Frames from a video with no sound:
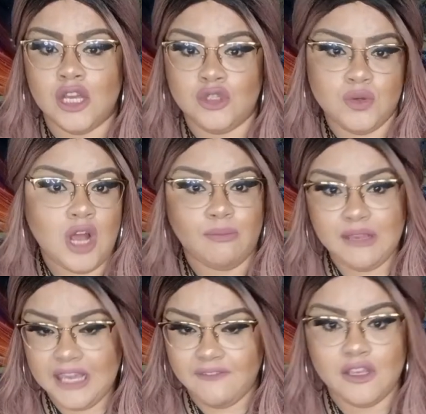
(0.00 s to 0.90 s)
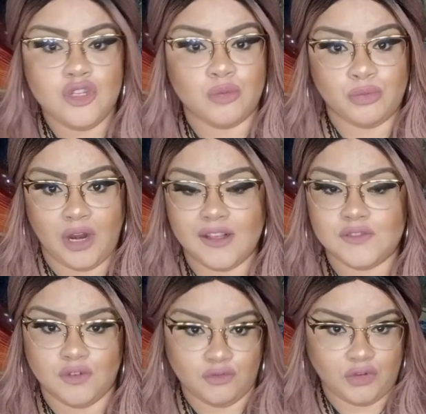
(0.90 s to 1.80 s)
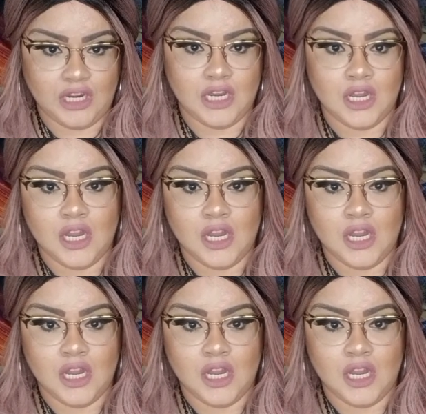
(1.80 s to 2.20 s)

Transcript: do not be giving your products for free